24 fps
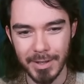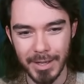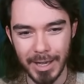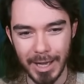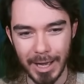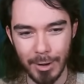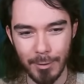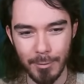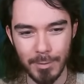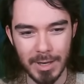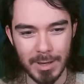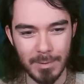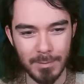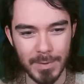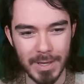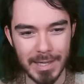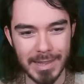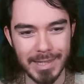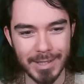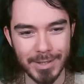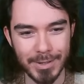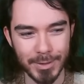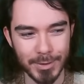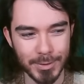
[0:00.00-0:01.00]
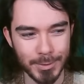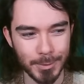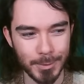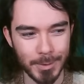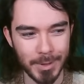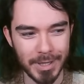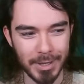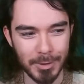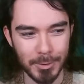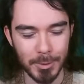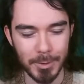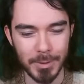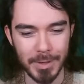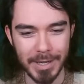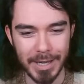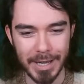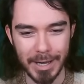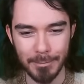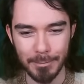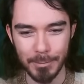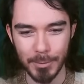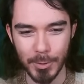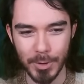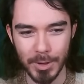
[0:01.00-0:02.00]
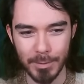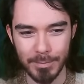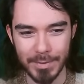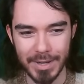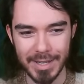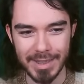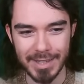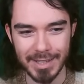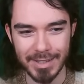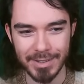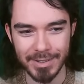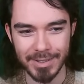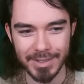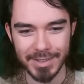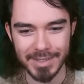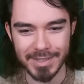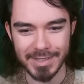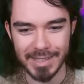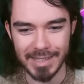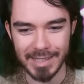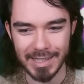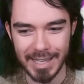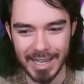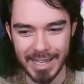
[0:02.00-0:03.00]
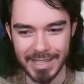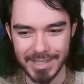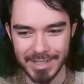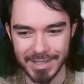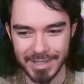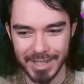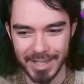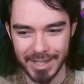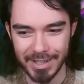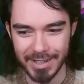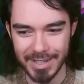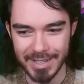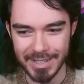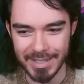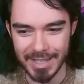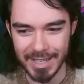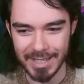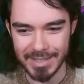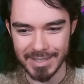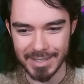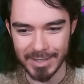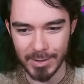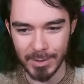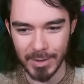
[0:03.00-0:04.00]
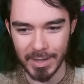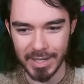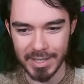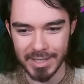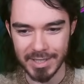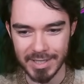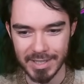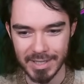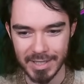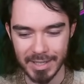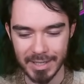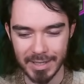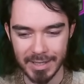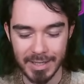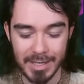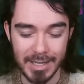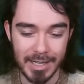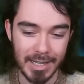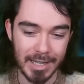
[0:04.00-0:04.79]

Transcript: How many mythicals will we get? Will we get more mythicals than legendaries? That's the question.